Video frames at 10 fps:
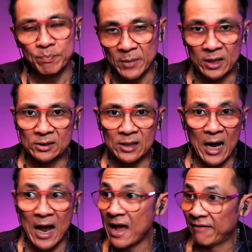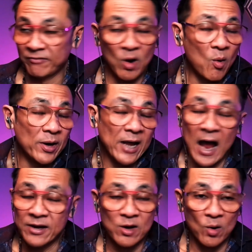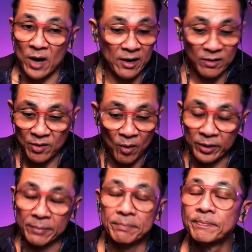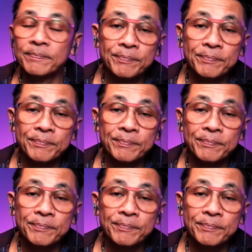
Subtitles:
means I have no idea. I don't know him.